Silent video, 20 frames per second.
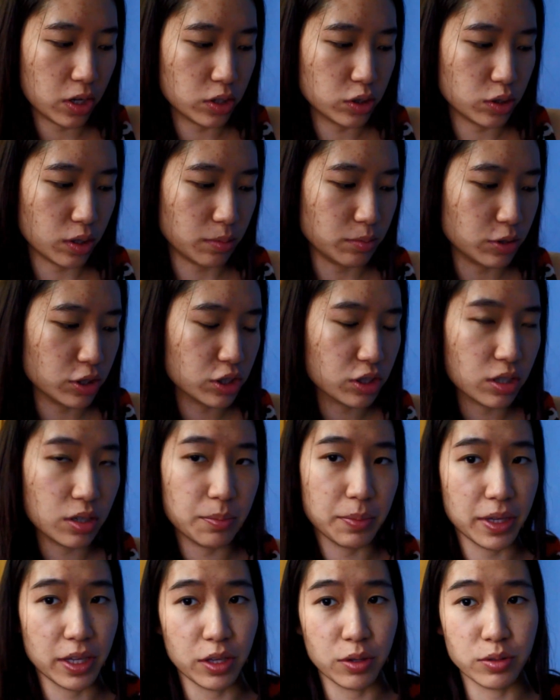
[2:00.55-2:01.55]
So I'm just going
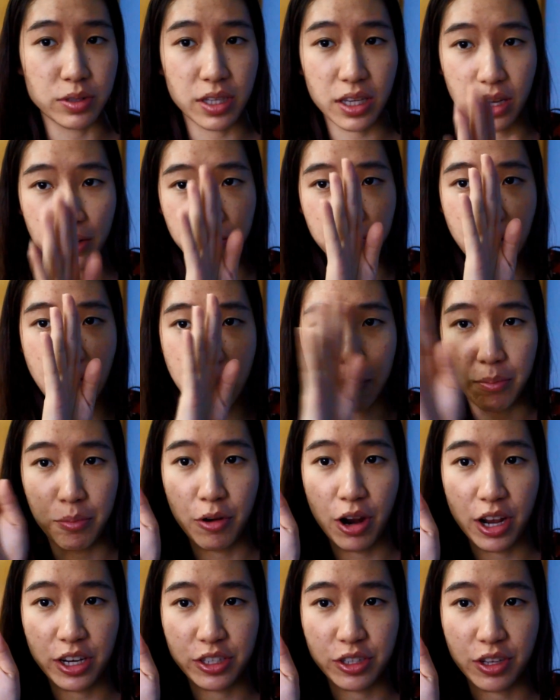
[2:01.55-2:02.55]
to be using a flat
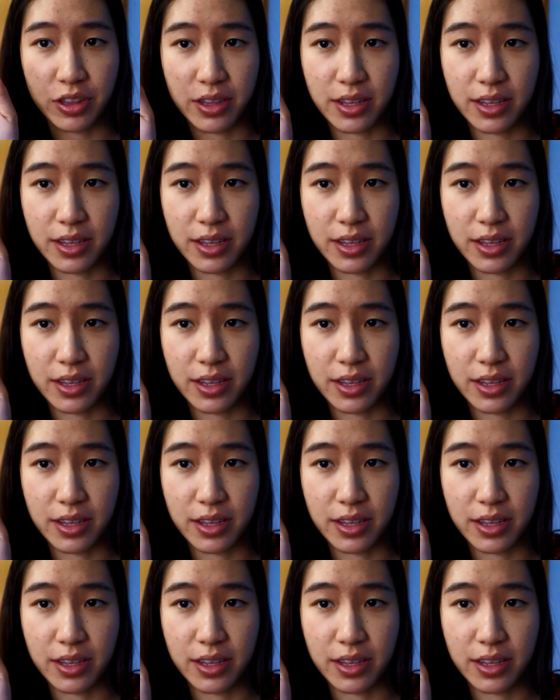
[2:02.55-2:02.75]
brush on